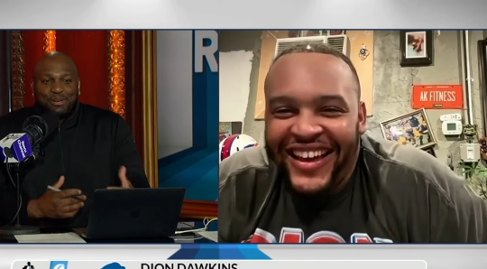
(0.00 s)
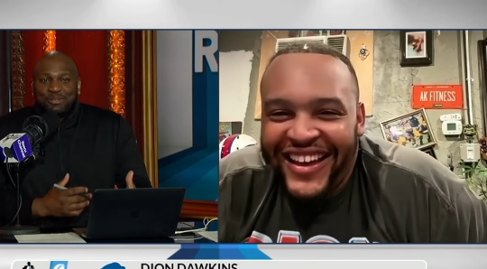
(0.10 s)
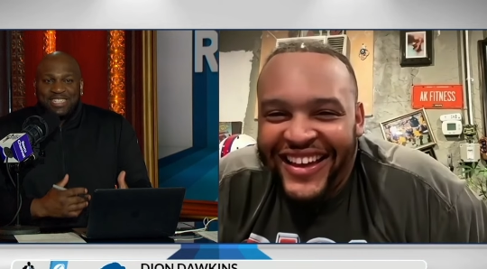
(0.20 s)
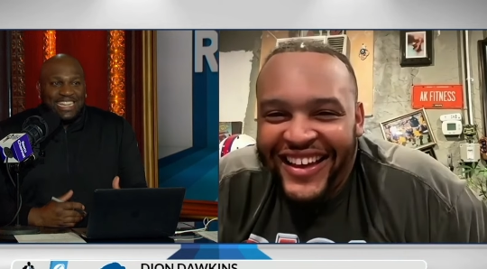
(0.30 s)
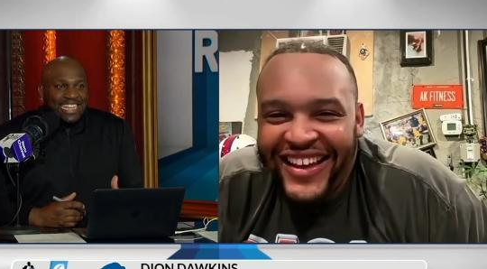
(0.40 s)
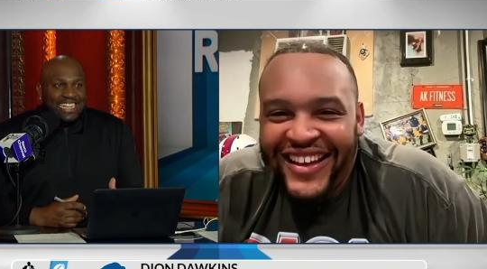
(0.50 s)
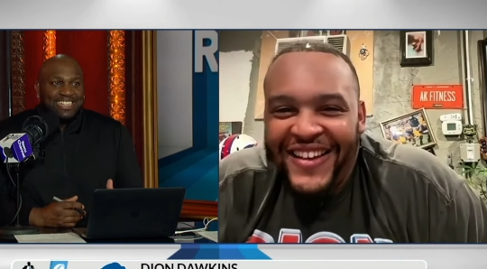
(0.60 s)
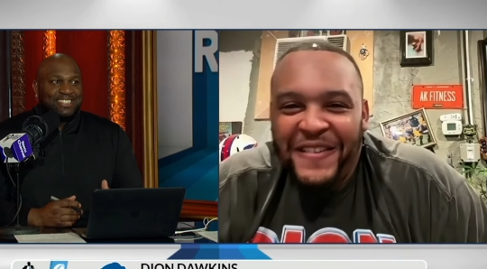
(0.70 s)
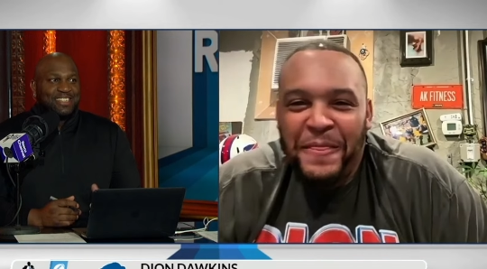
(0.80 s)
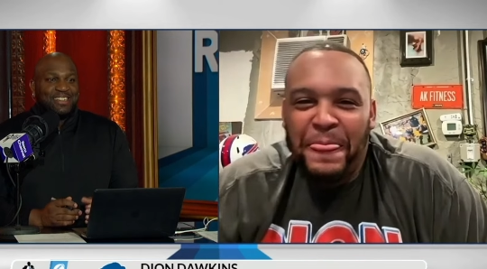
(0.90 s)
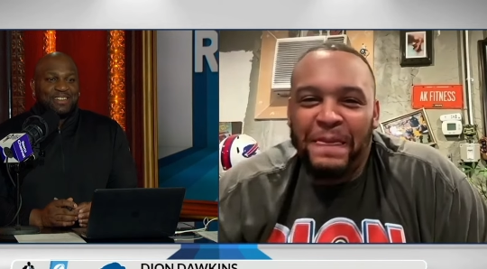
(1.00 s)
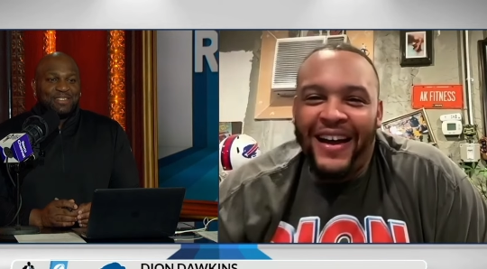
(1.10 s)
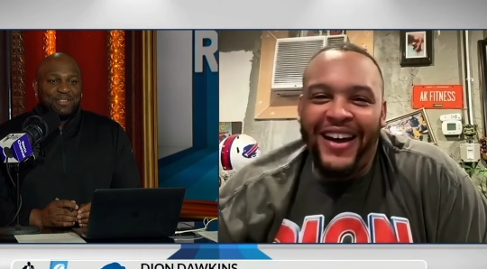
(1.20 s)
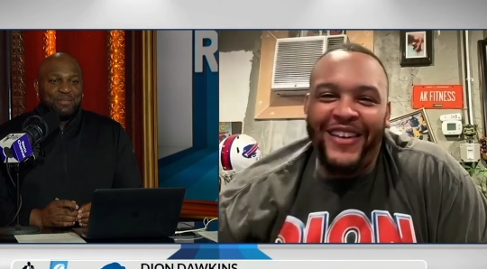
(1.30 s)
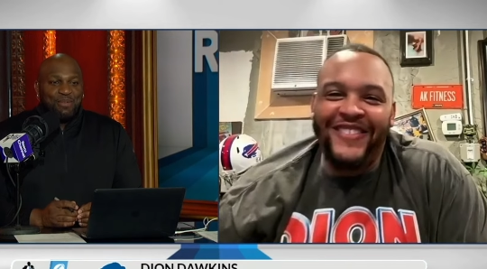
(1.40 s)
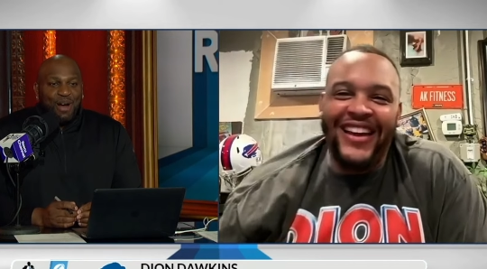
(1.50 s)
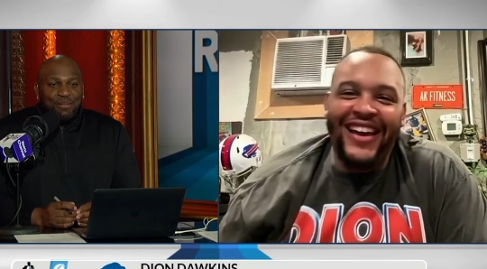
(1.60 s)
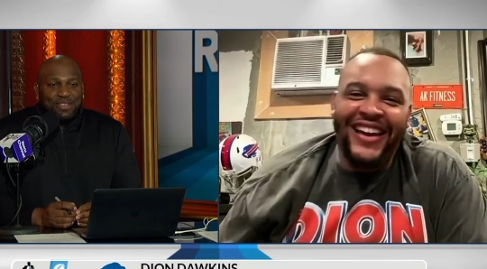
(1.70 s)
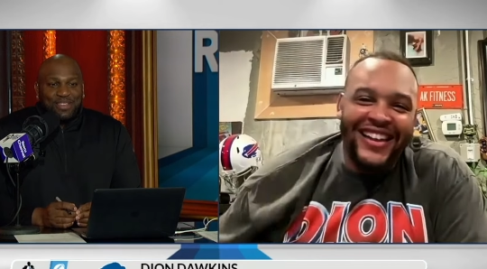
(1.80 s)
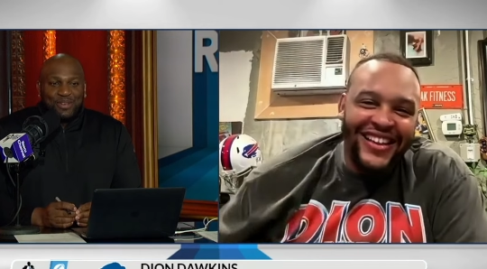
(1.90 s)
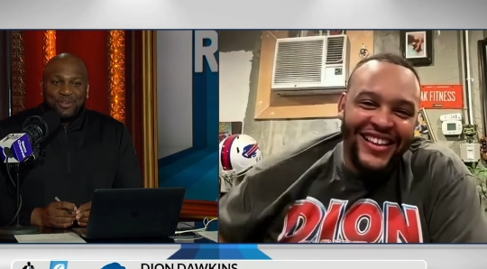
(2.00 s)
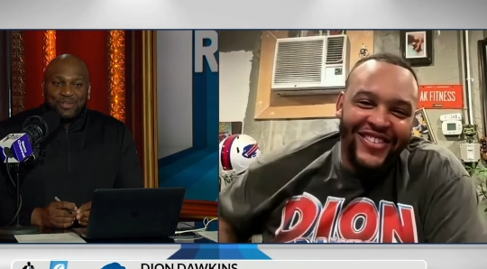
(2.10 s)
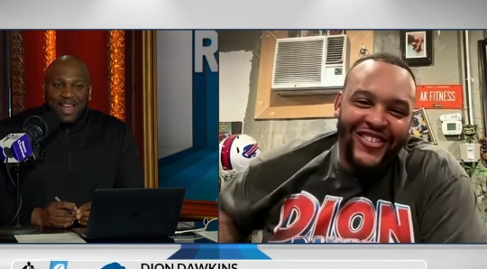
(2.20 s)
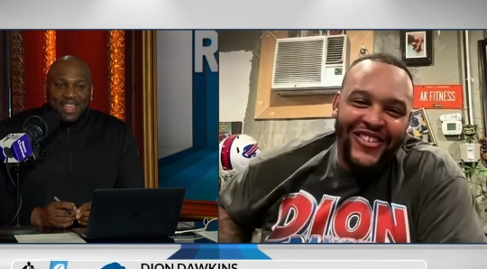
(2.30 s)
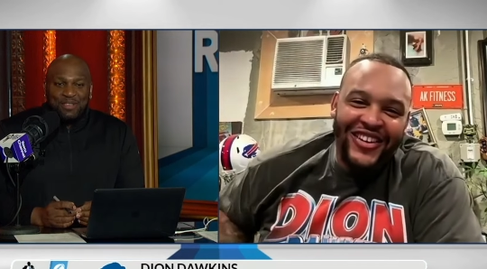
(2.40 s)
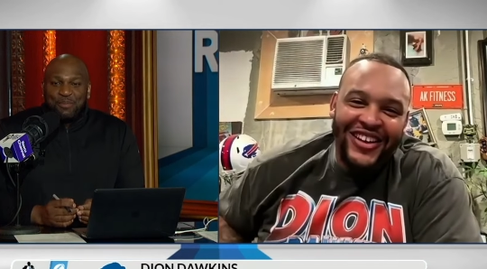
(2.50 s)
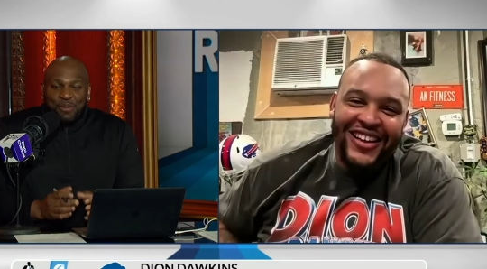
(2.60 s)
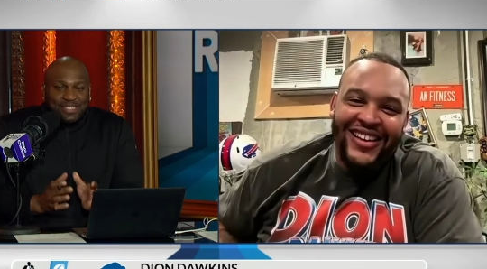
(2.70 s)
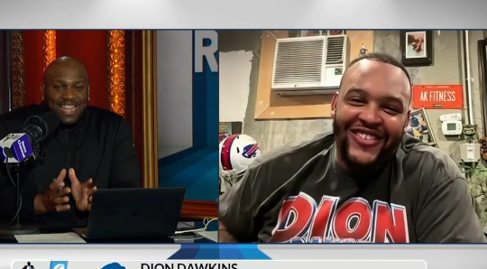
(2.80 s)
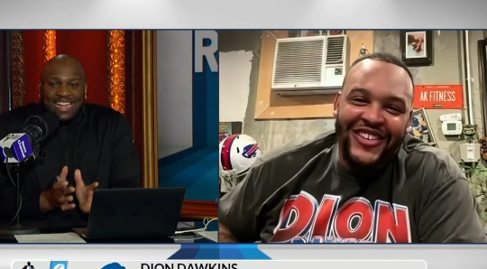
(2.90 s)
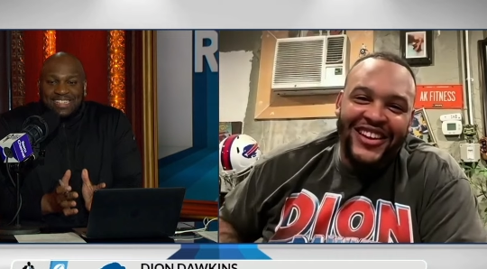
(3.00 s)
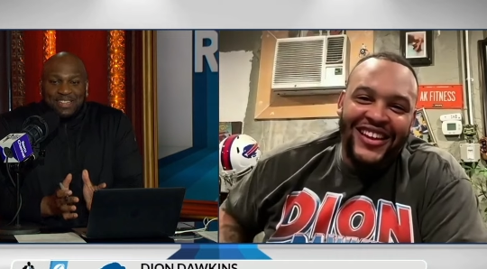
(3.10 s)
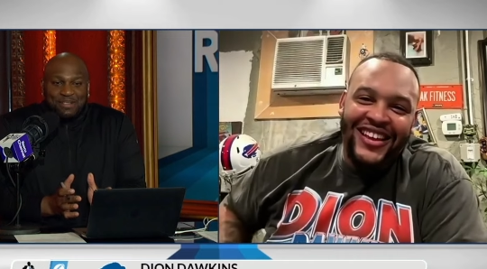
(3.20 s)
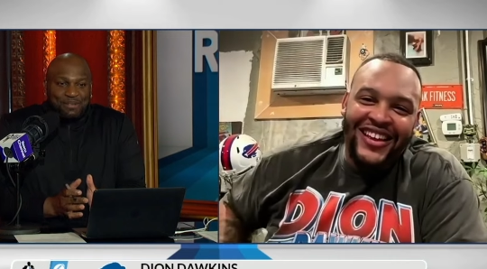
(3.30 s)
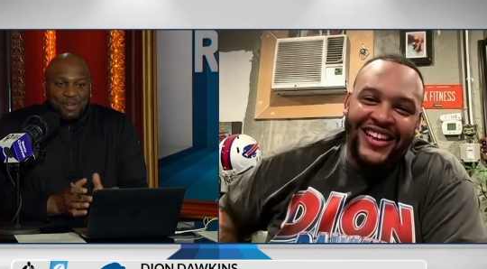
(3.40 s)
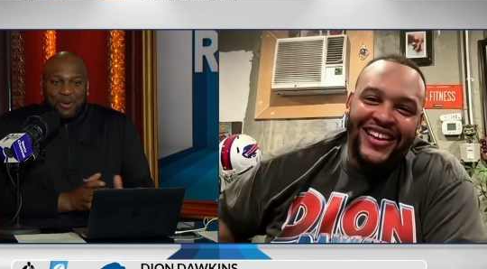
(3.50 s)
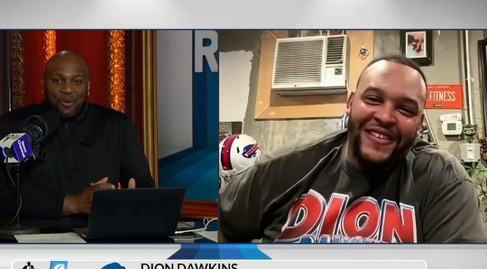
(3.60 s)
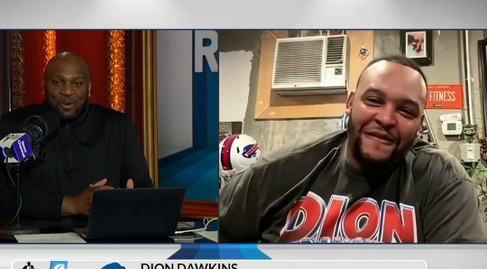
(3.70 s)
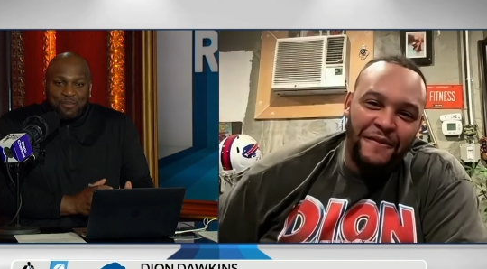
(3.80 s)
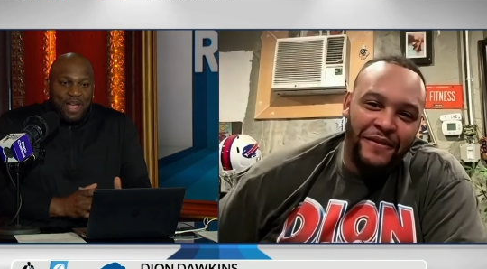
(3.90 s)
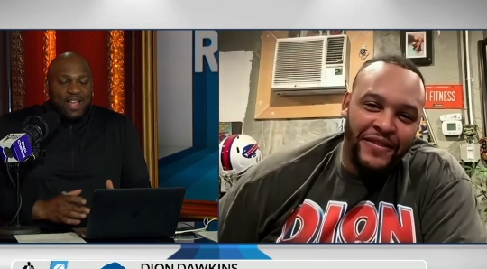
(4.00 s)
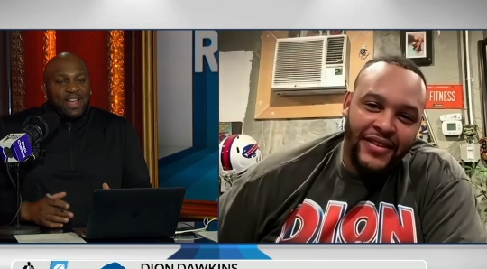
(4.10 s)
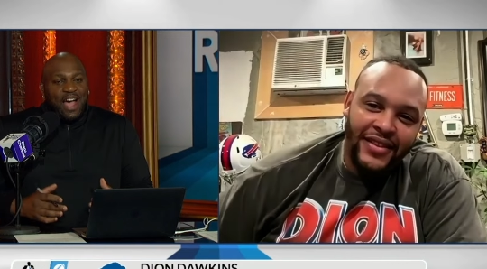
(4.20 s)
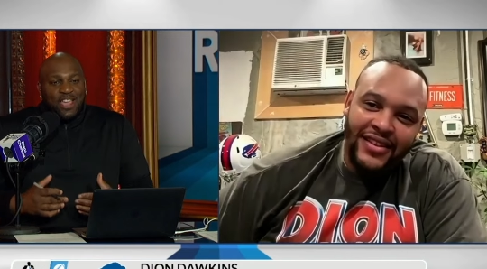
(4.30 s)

Speaker 1: blue cheese and oh, barbecue? Man. Like you protecting the quarterback?